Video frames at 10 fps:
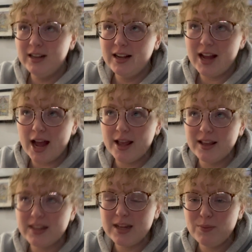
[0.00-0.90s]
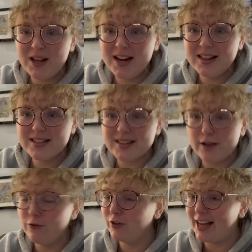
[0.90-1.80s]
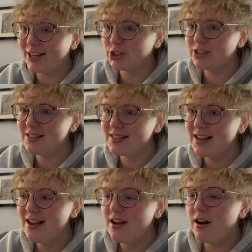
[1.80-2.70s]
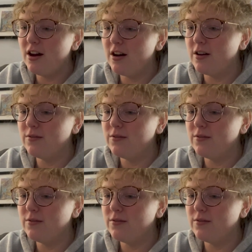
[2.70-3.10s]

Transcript: I keep getting these like flashes of